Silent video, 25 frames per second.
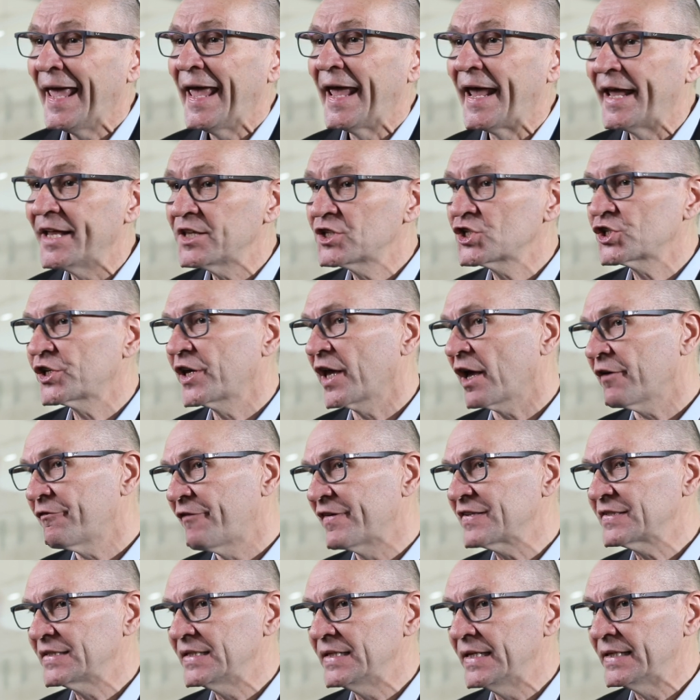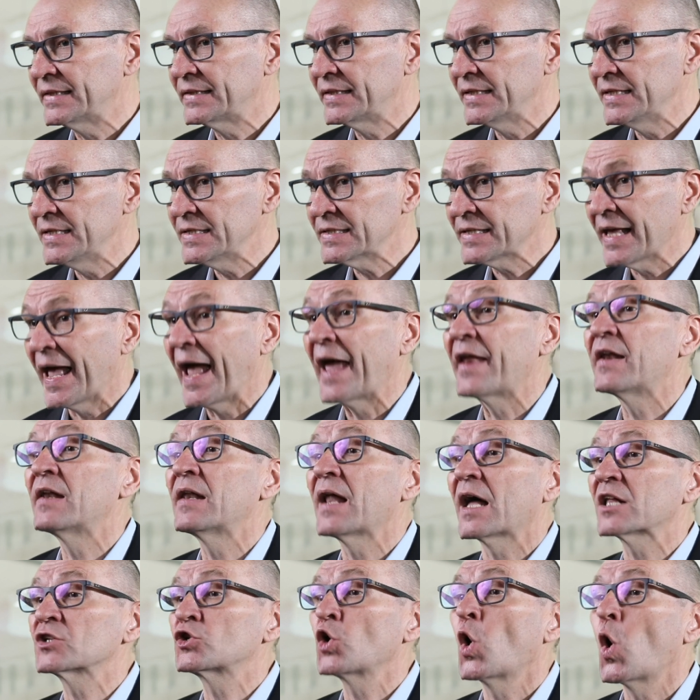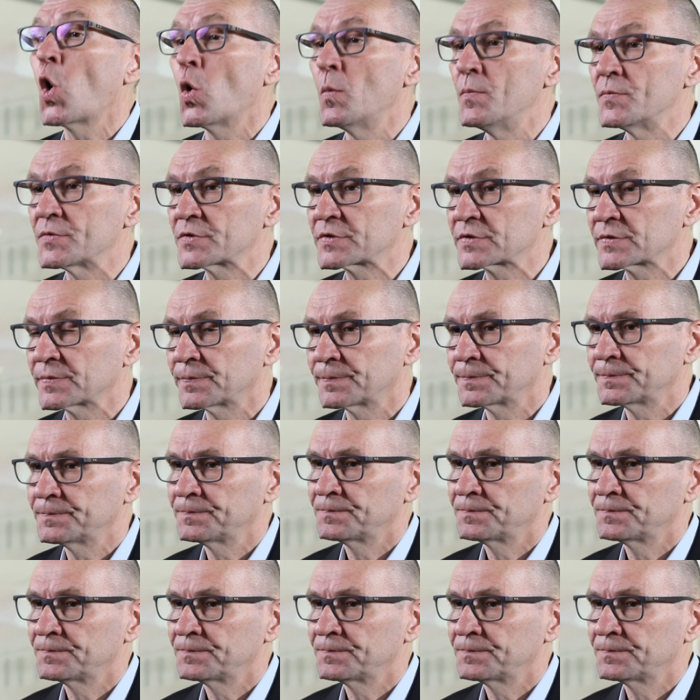aged care facilities, and large homes.